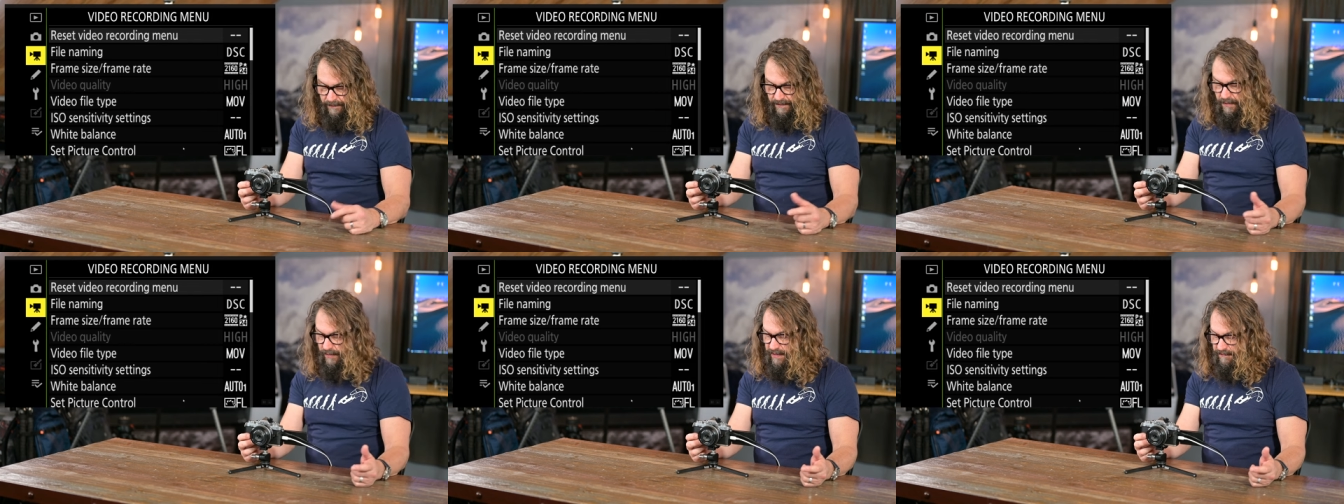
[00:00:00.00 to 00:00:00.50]

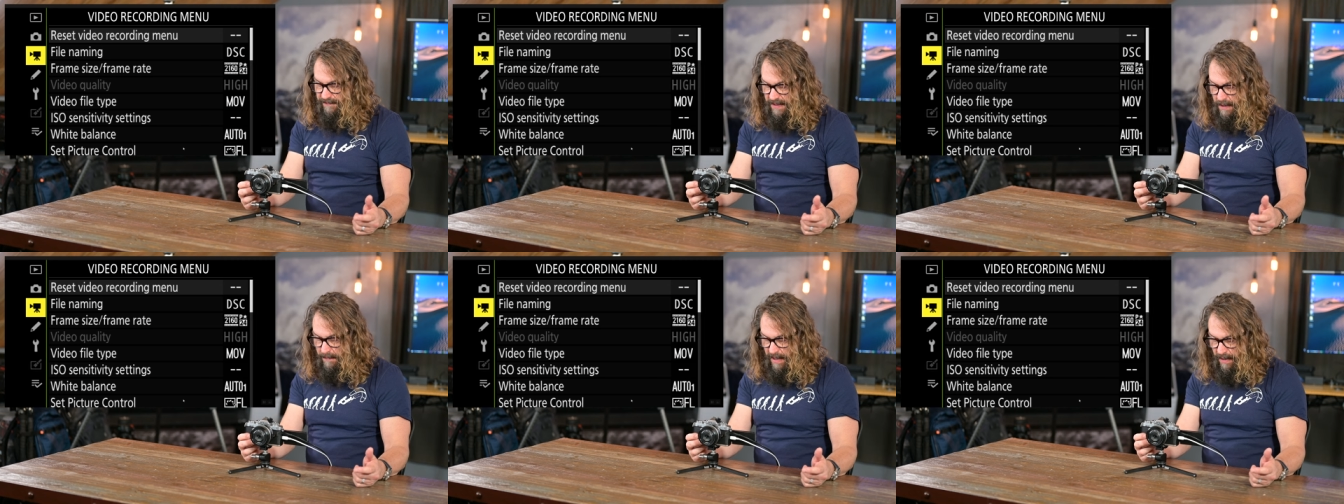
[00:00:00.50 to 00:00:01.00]
Going to your
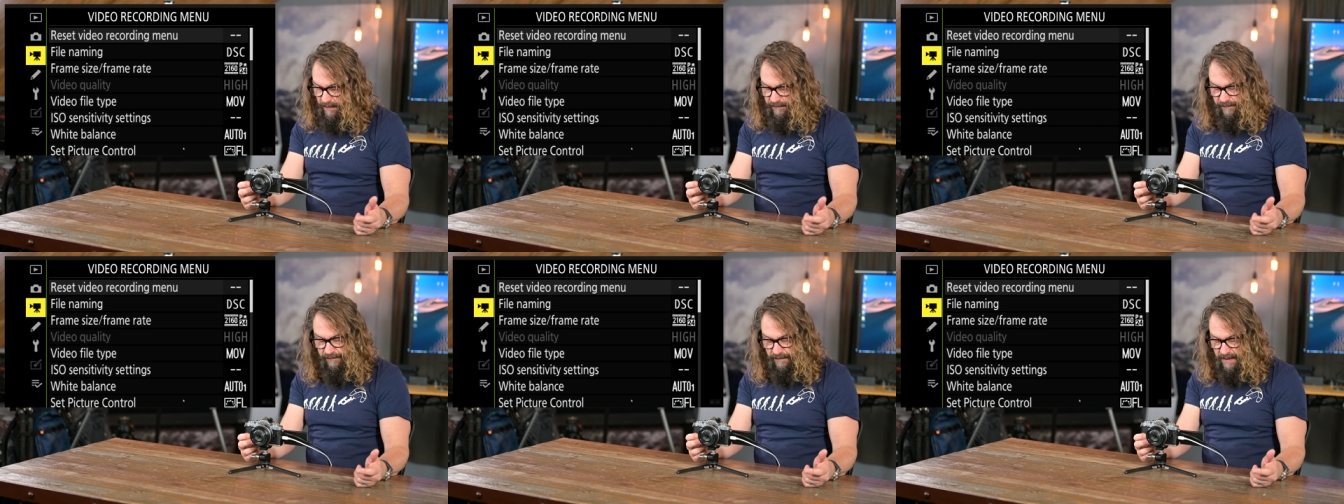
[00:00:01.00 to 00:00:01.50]
video
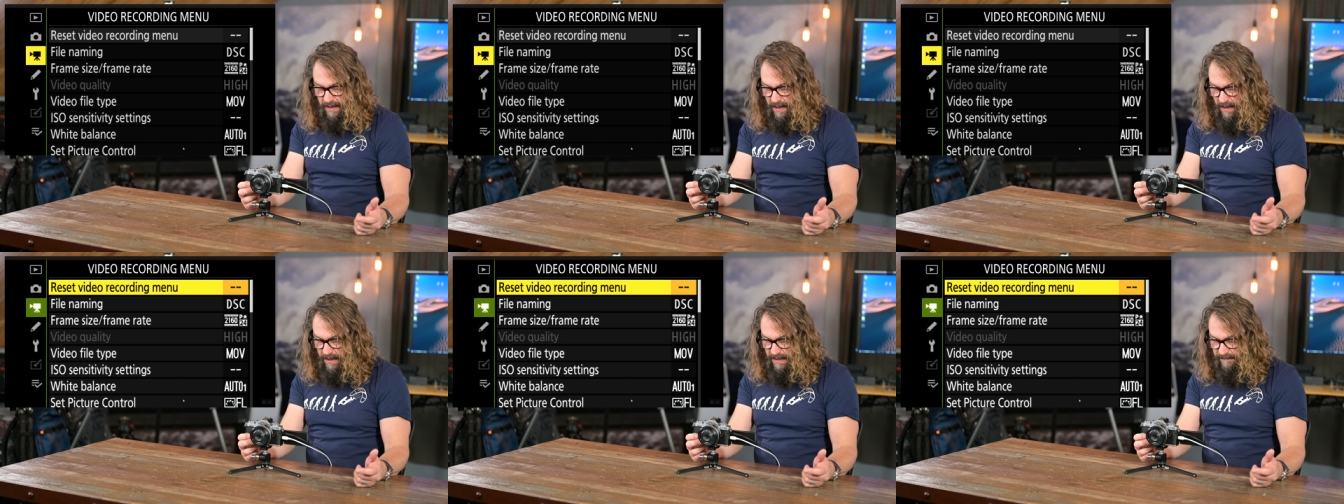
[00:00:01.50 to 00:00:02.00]
modes, you
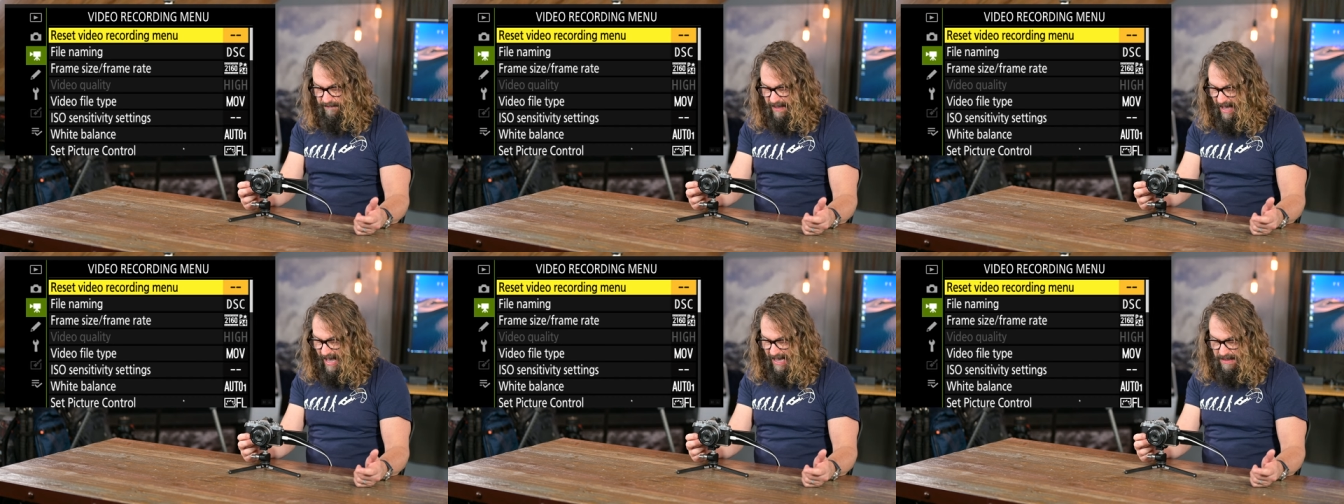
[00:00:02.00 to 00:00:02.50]
know, you've
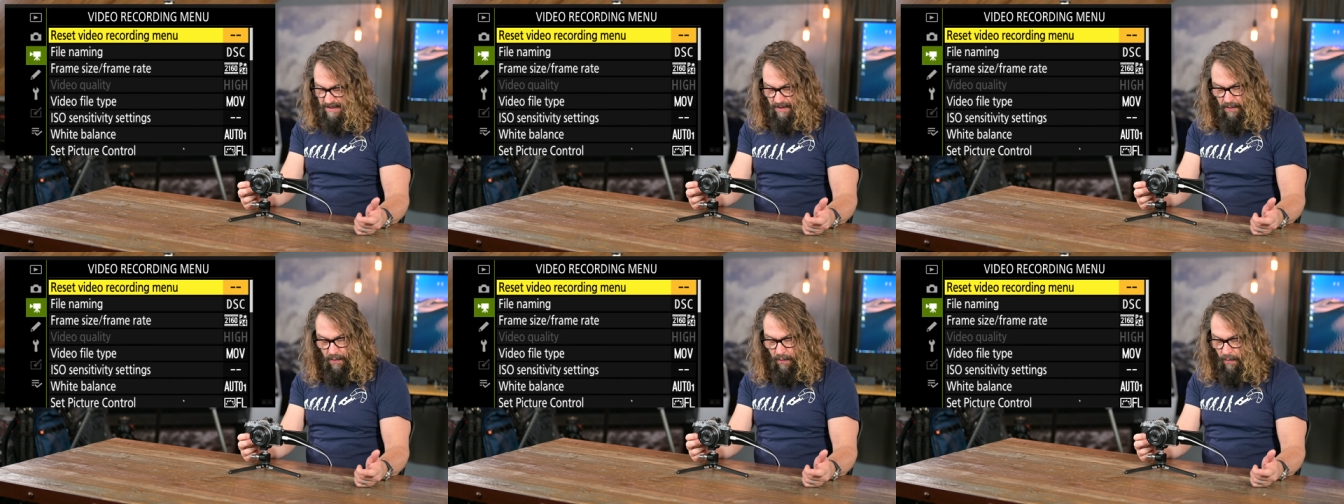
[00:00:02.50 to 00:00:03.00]
got
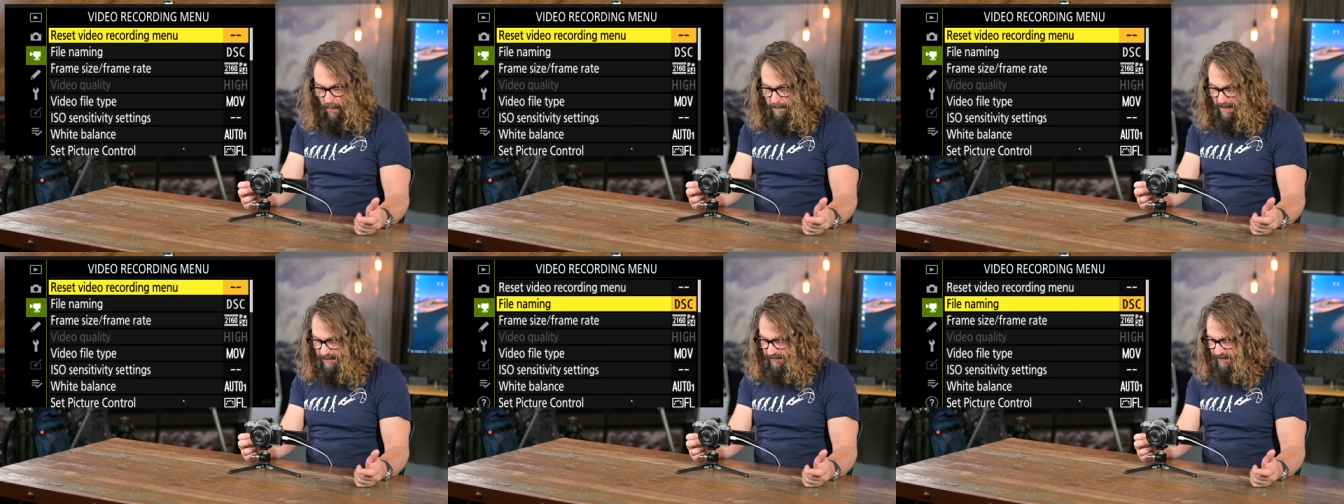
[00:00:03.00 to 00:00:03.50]
a whole
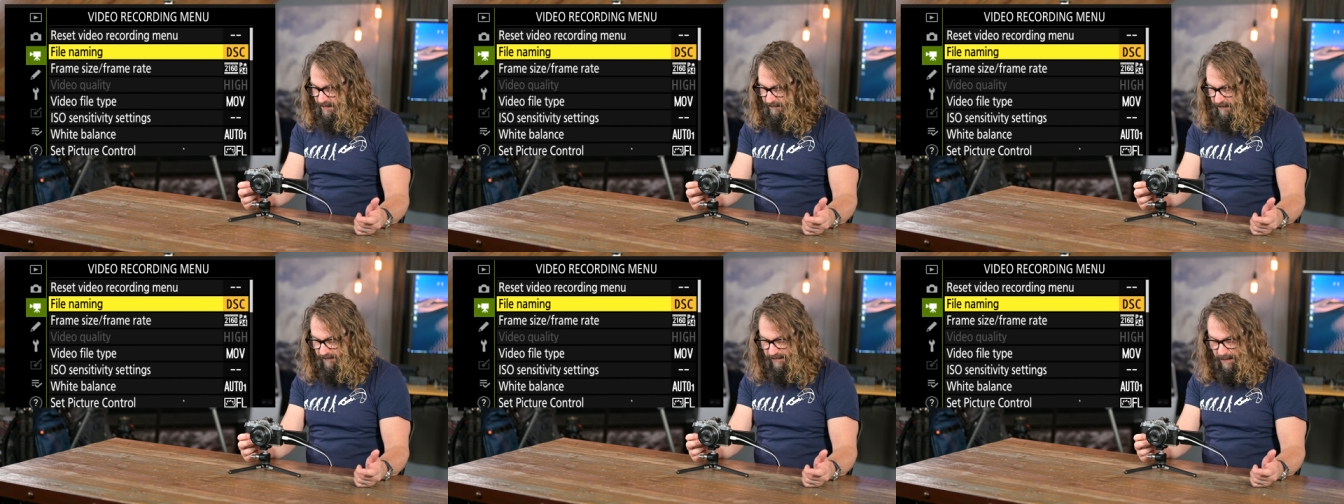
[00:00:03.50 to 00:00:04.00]
bunch of
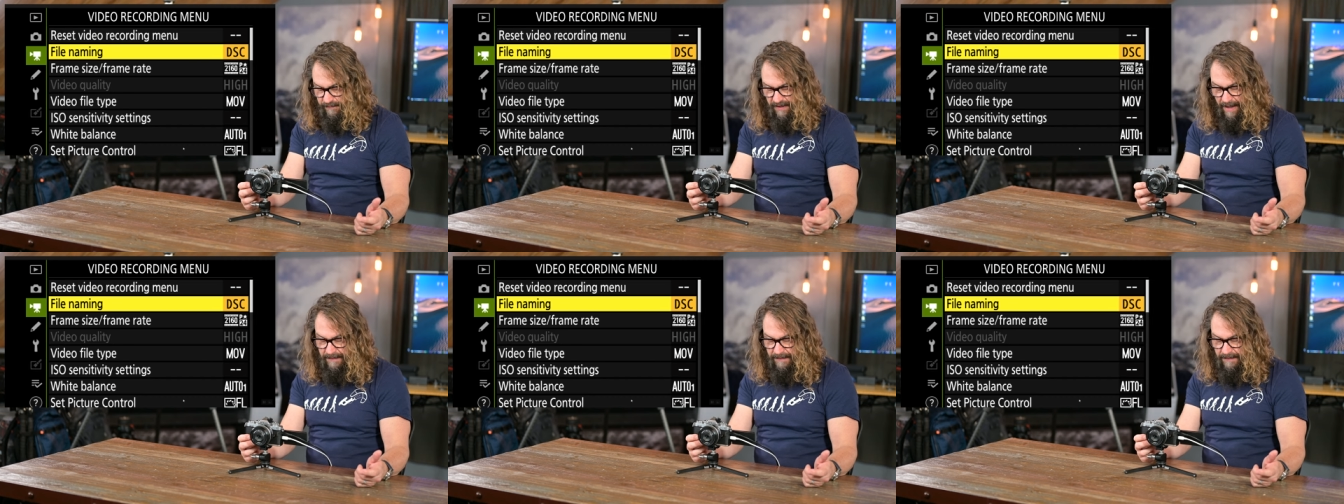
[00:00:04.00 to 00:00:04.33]
different subjects.